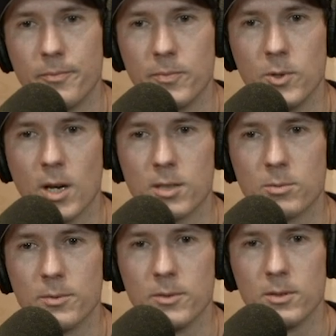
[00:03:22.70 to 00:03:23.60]
You guys
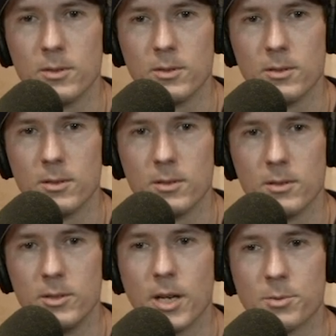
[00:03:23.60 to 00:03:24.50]
were there's not there's ba-
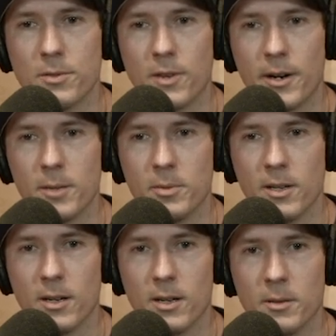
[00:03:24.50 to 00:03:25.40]
you guys were fired up on,
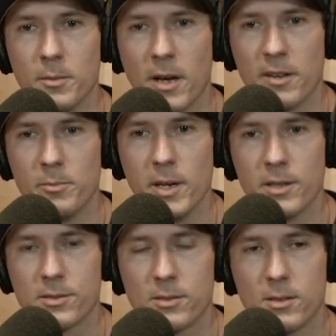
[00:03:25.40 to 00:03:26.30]
on the amount of bass.